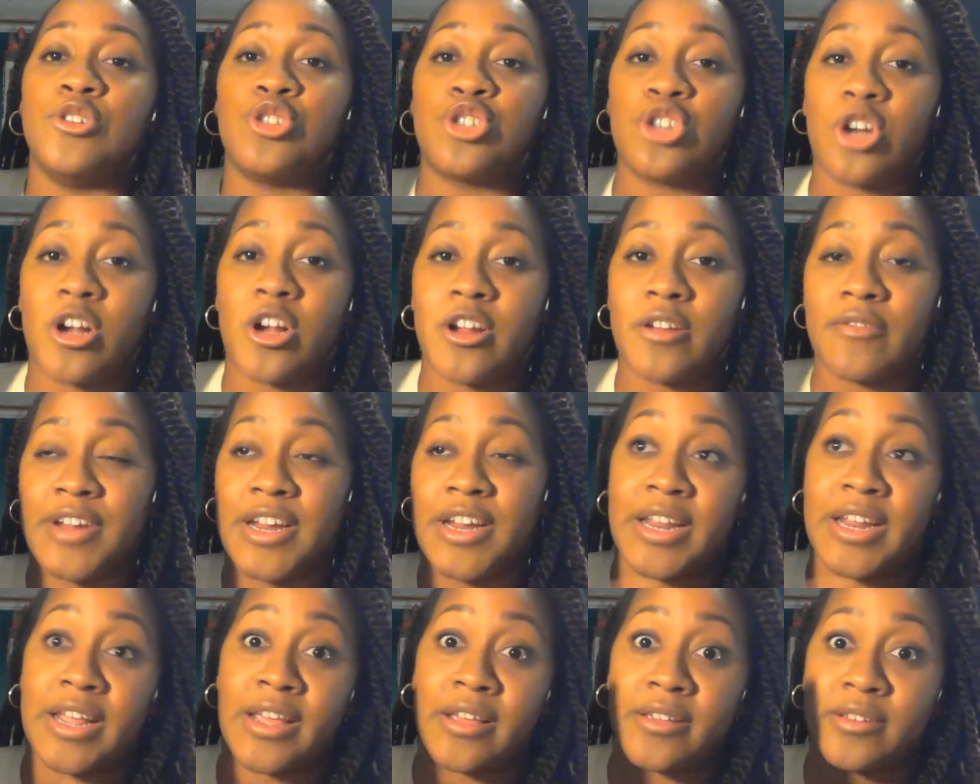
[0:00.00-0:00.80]
chart
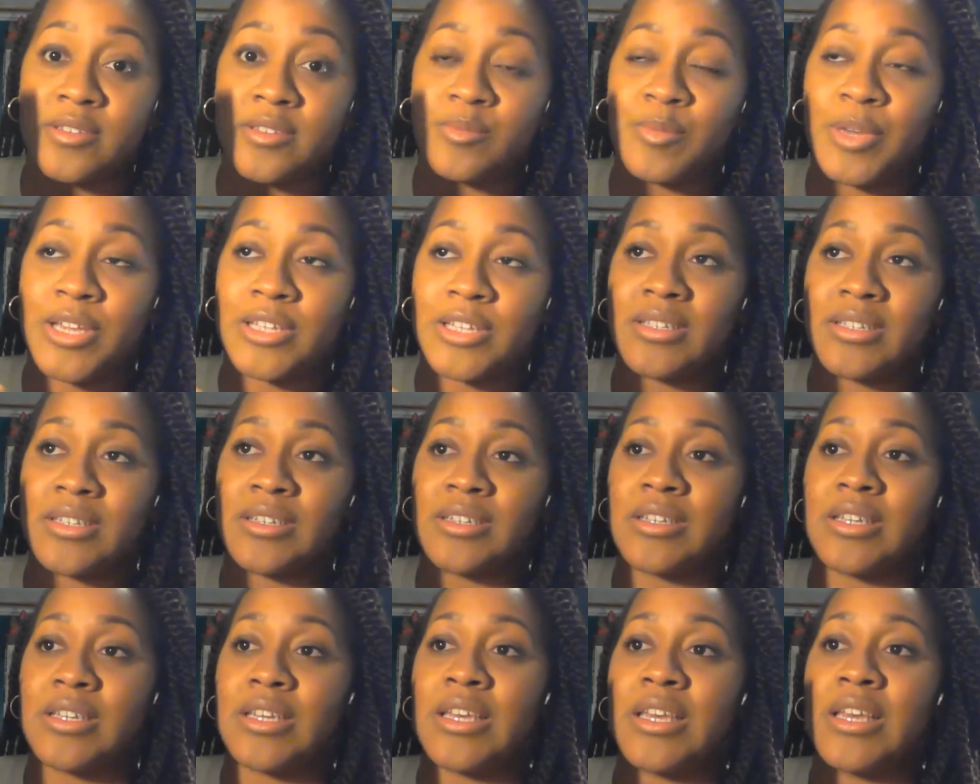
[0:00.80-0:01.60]
readings
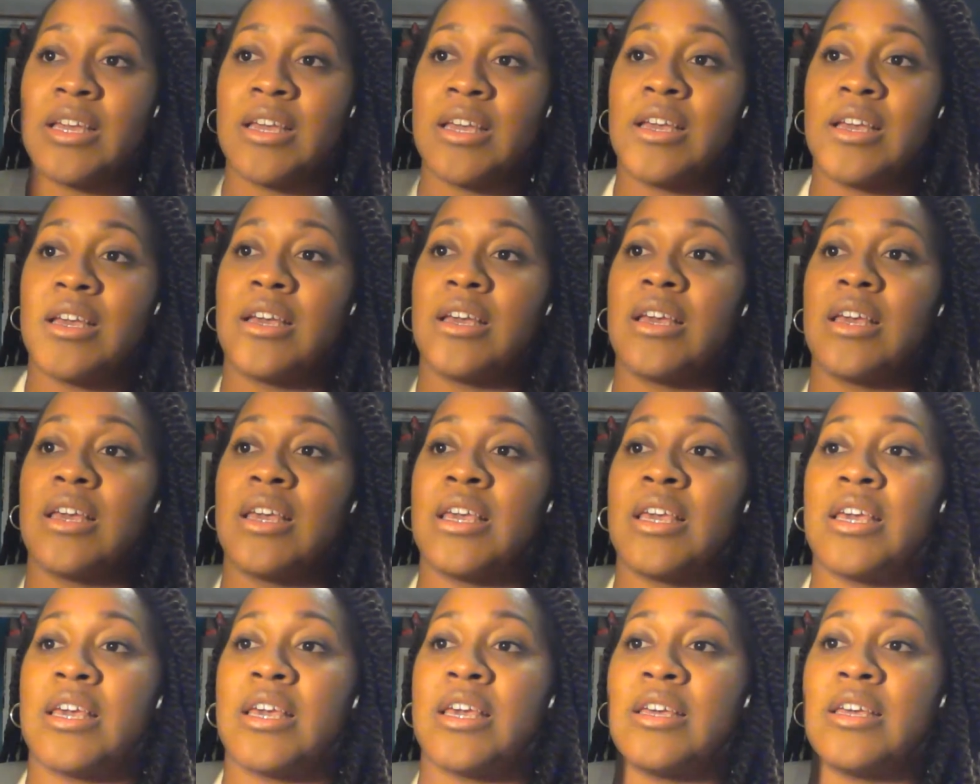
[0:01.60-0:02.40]
basically
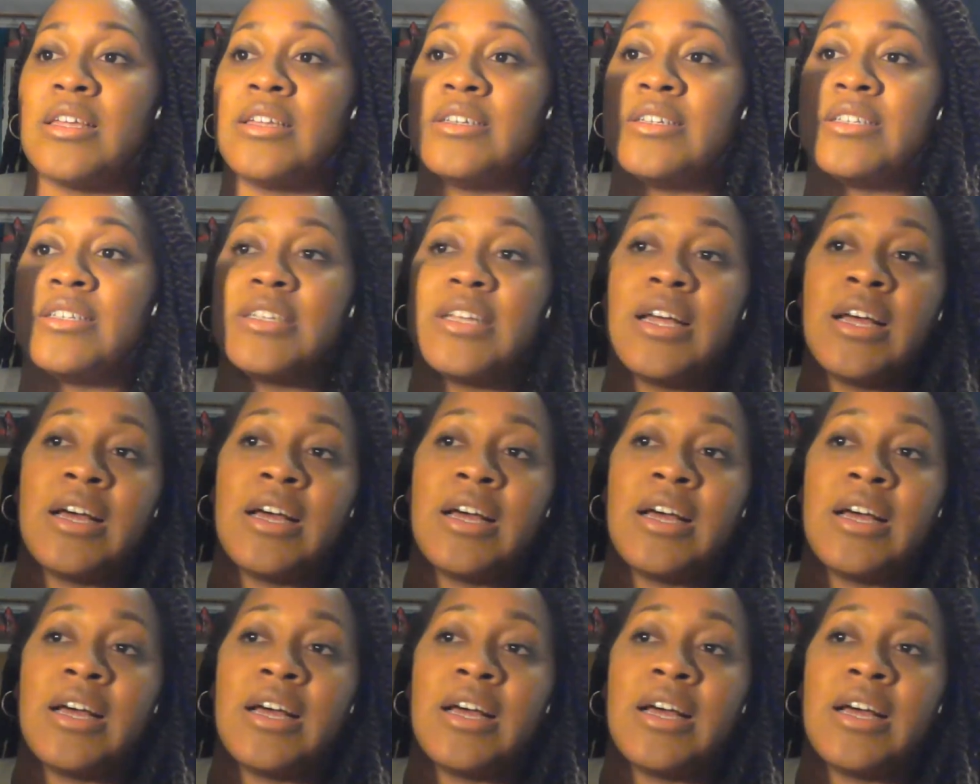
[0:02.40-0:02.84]
and